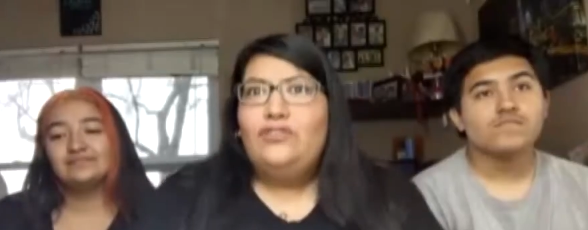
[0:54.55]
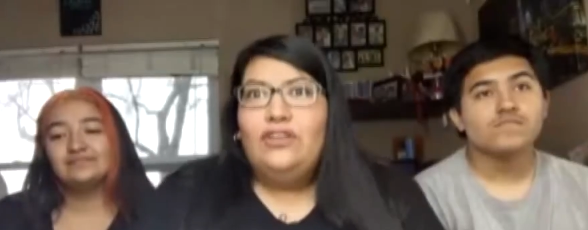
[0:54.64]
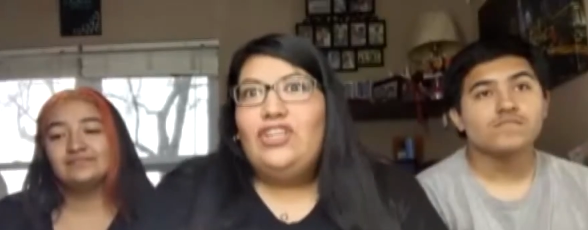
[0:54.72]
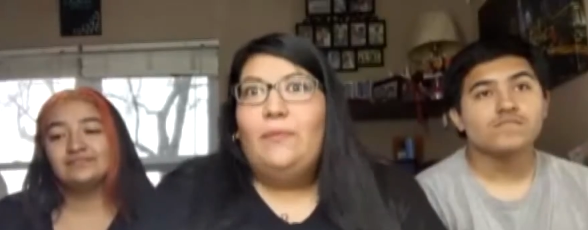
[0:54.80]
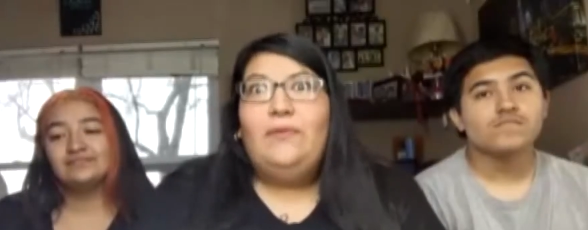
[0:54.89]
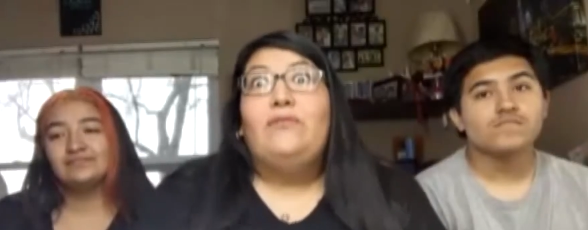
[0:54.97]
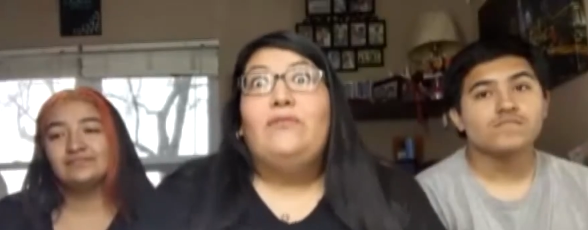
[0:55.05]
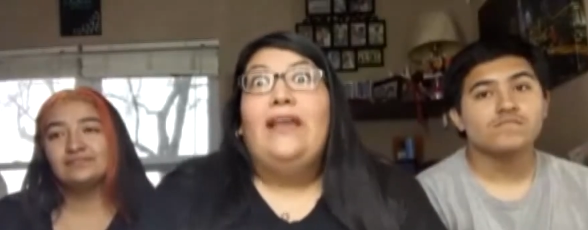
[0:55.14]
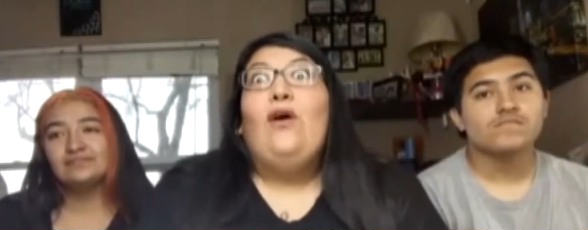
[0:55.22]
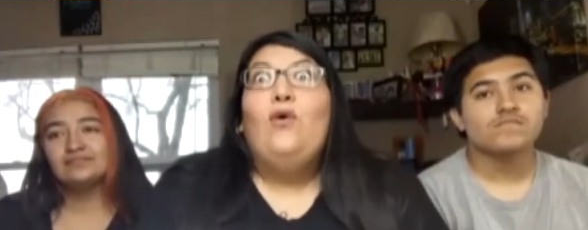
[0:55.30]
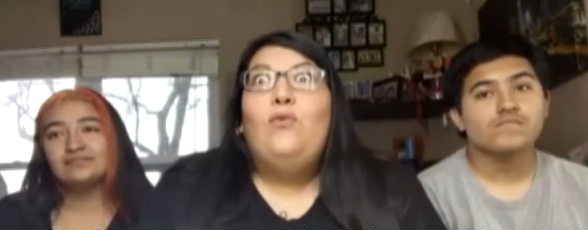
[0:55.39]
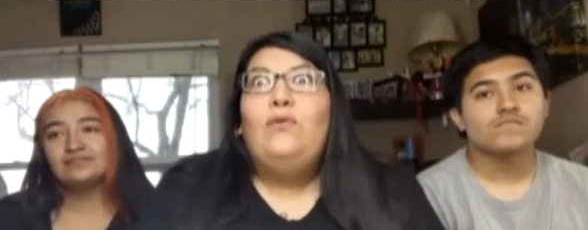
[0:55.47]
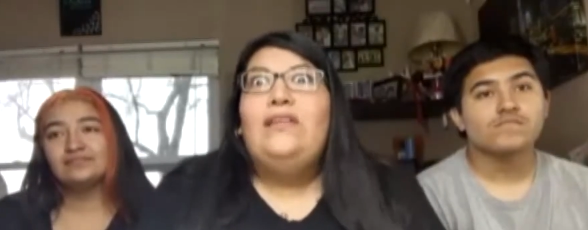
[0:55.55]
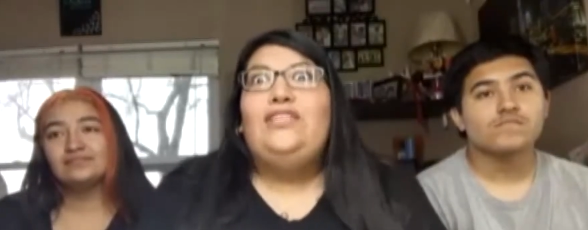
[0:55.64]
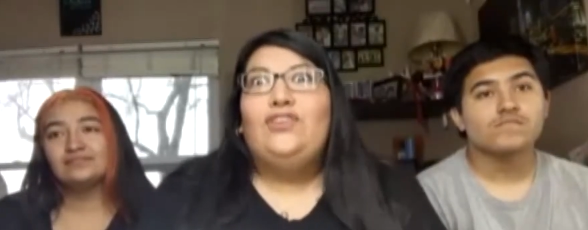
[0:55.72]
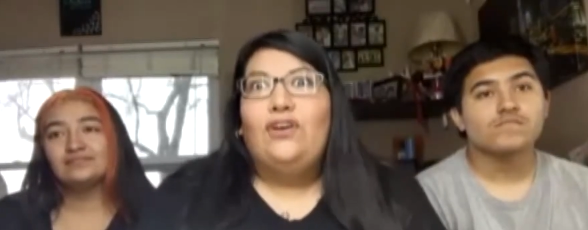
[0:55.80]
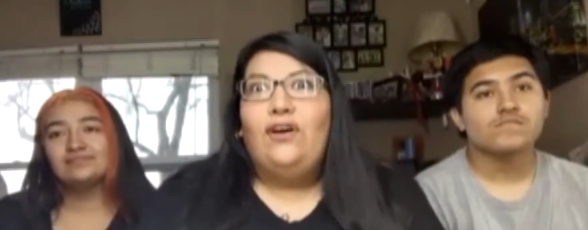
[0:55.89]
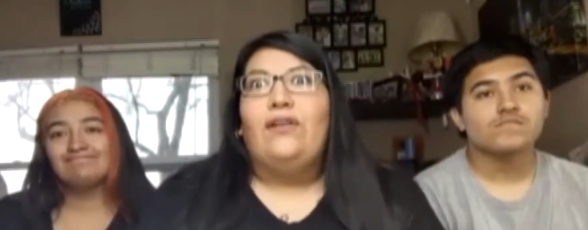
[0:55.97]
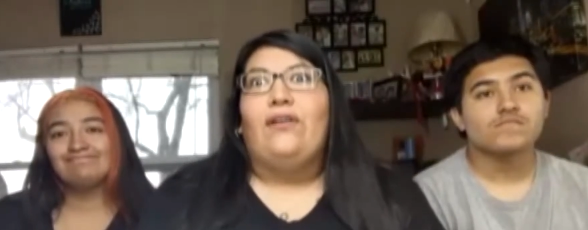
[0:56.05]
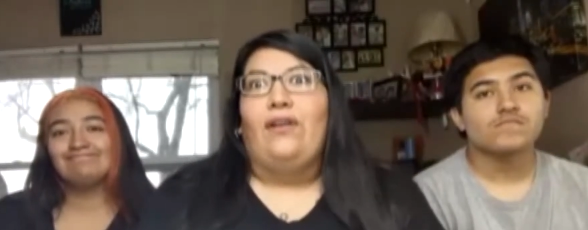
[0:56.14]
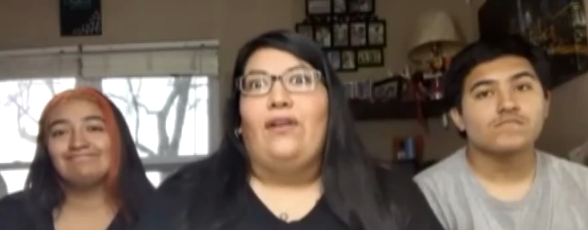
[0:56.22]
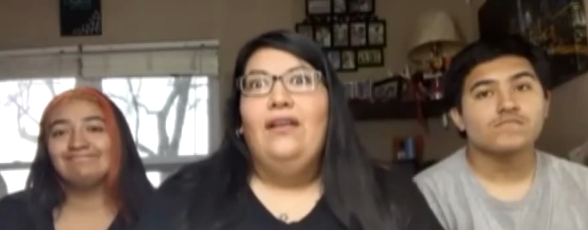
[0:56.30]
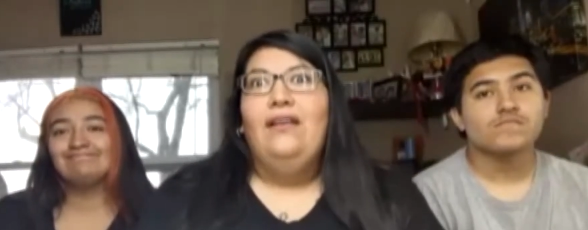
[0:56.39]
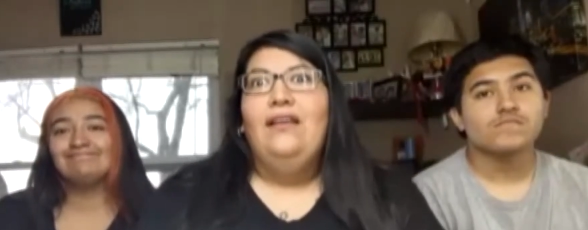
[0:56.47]
Speaker 1: shopping with my only daughter.
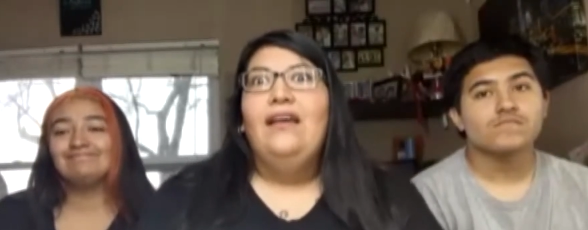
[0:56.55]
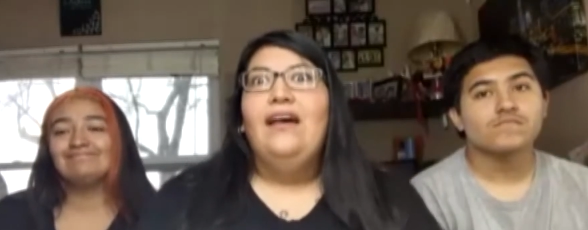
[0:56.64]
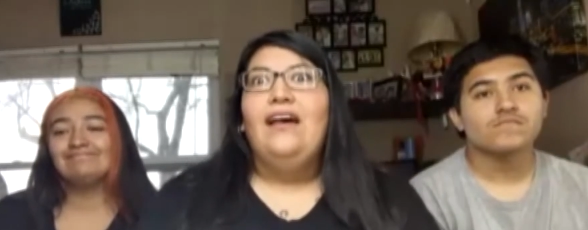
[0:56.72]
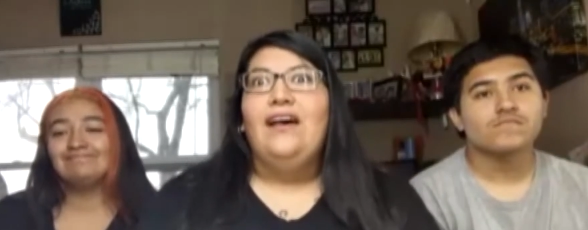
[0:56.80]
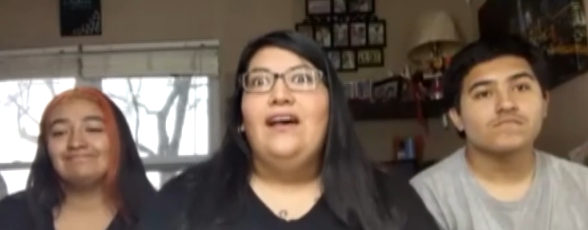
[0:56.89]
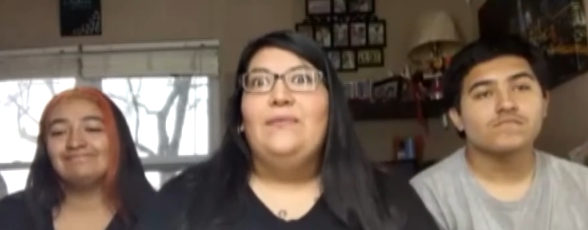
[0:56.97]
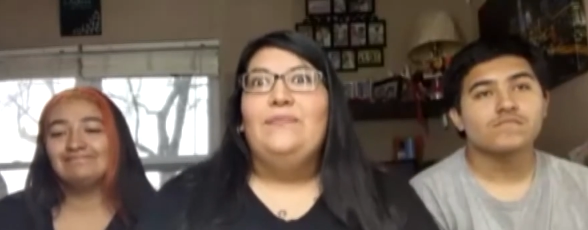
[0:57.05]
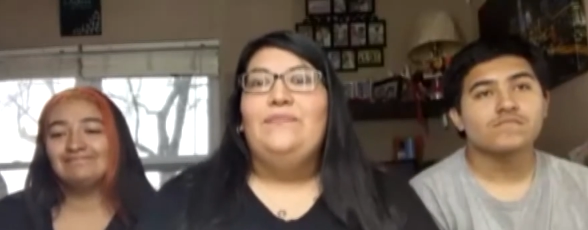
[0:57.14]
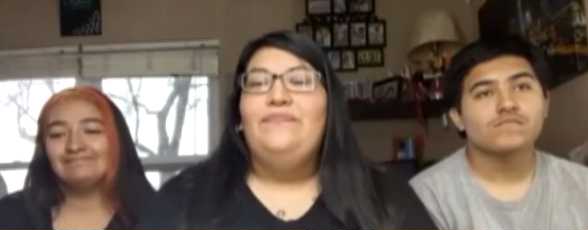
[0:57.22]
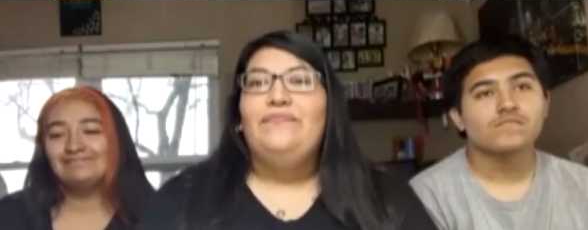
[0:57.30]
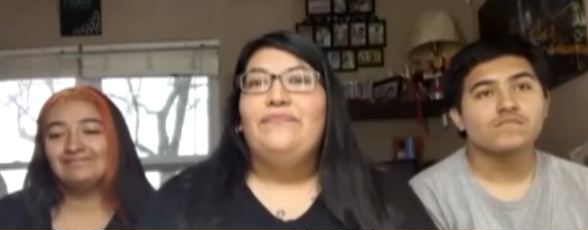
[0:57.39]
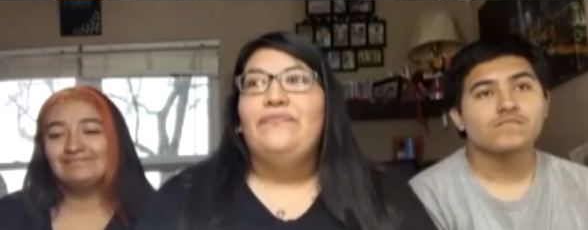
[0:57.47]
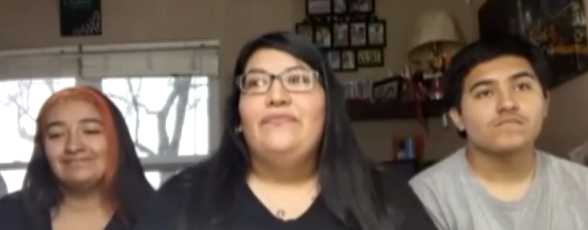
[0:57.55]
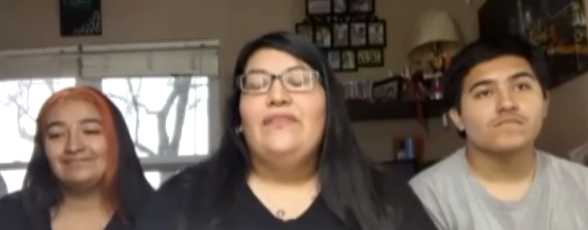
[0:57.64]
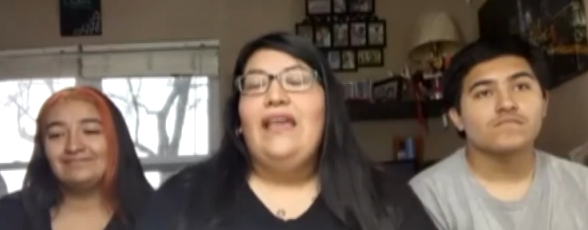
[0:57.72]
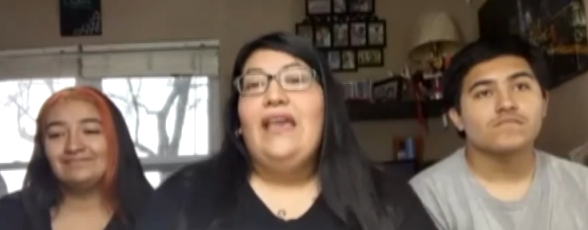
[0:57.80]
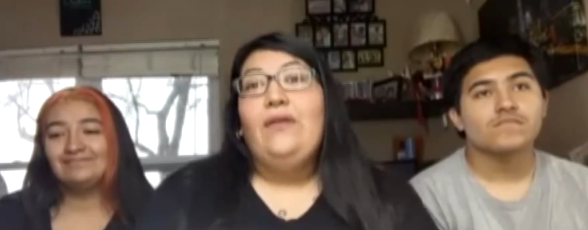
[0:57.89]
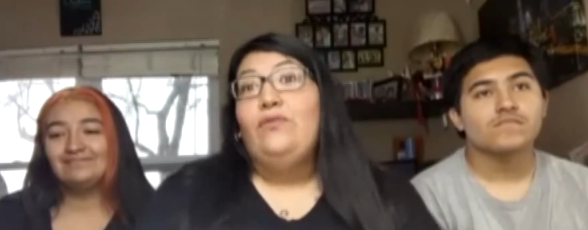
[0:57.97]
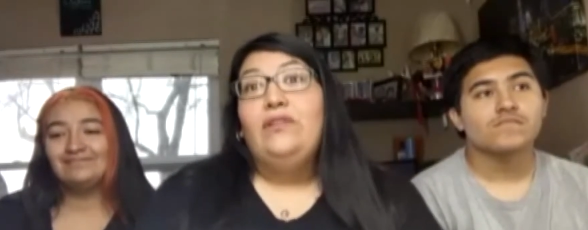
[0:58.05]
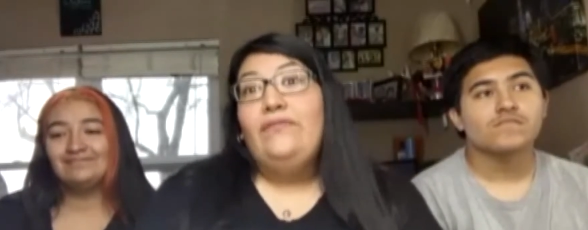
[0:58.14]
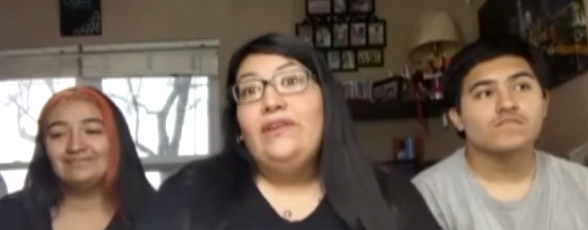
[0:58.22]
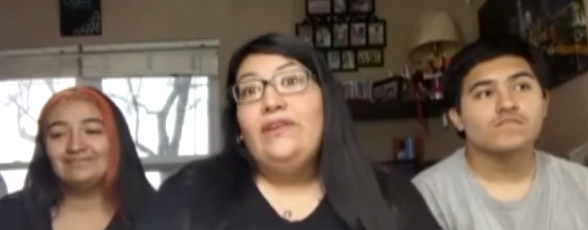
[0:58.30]
Um, and we'll never get